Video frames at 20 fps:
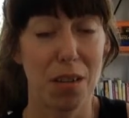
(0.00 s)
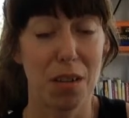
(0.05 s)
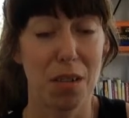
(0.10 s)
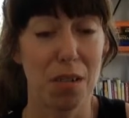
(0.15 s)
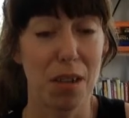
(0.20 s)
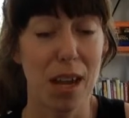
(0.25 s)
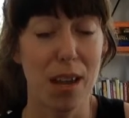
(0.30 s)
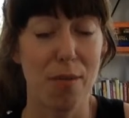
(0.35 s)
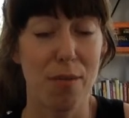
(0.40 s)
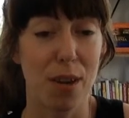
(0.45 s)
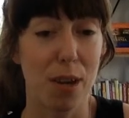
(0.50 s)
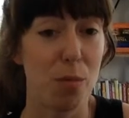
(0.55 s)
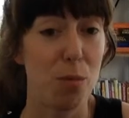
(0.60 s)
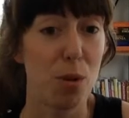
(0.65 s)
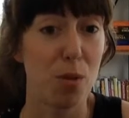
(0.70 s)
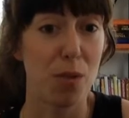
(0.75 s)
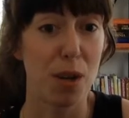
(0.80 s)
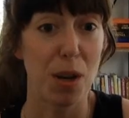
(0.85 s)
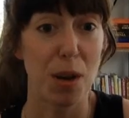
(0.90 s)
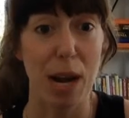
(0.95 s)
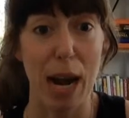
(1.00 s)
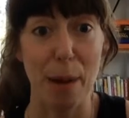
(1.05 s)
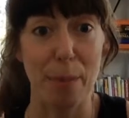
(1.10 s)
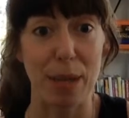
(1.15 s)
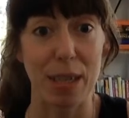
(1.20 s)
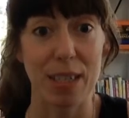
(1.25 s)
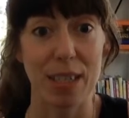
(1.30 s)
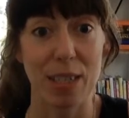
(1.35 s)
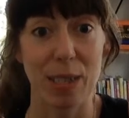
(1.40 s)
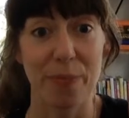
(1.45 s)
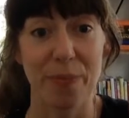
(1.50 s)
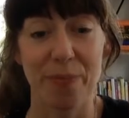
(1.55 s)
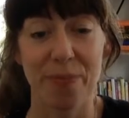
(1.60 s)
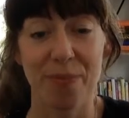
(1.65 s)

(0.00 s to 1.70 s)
your life and improving your habits.